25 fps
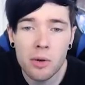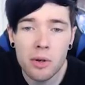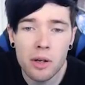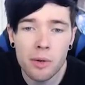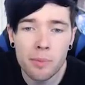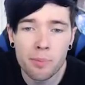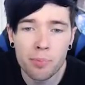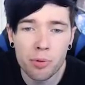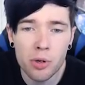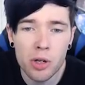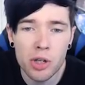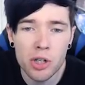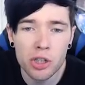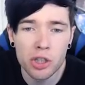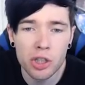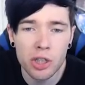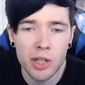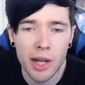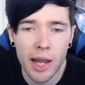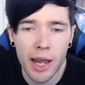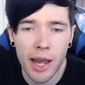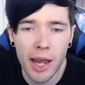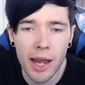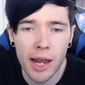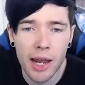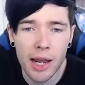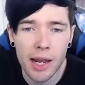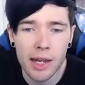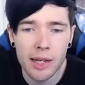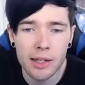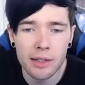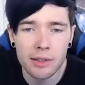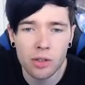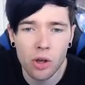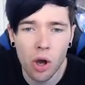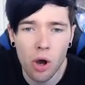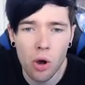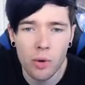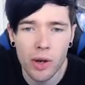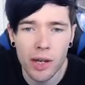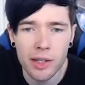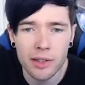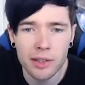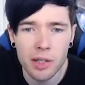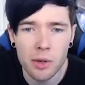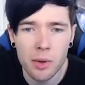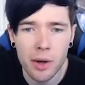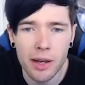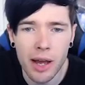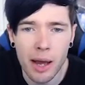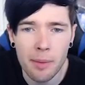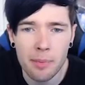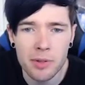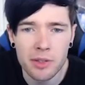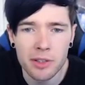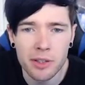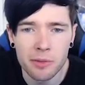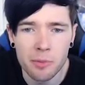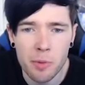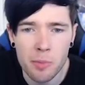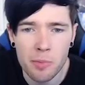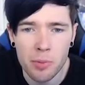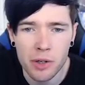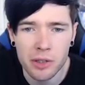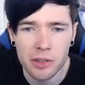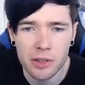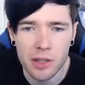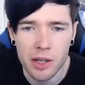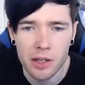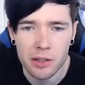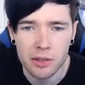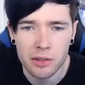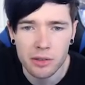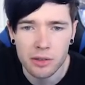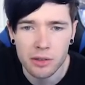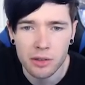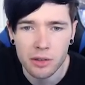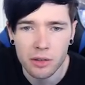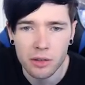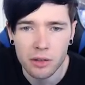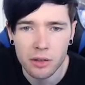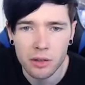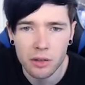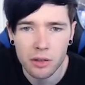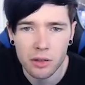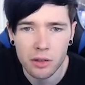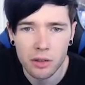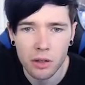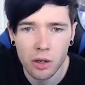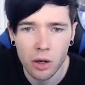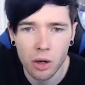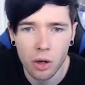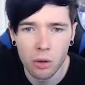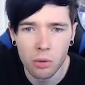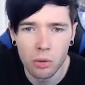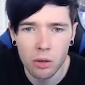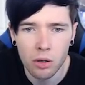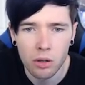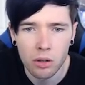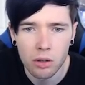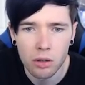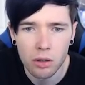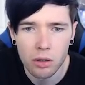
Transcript: you'll appreciate... Oh, let's see what happens if we press this. Oh.